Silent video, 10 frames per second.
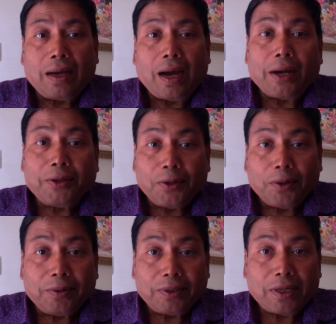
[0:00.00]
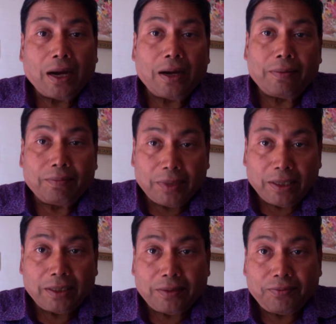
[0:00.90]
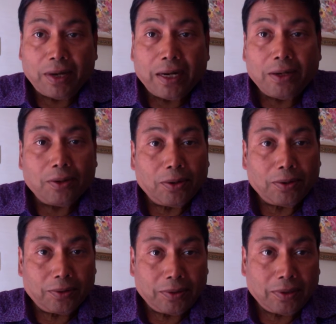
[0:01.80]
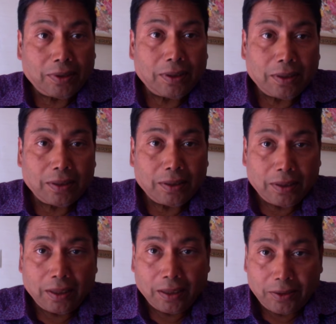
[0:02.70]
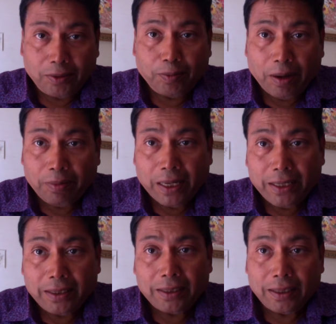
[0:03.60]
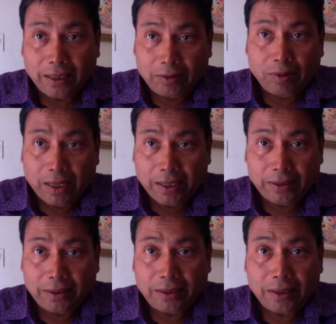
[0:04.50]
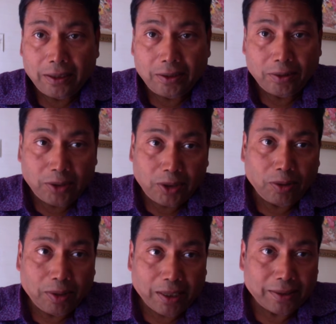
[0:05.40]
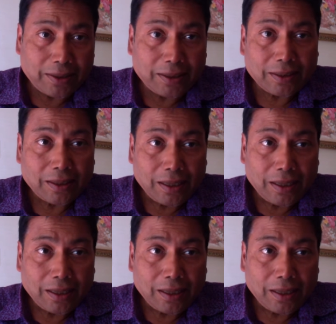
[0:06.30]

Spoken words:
unknown term. It is very known to public as well as to students.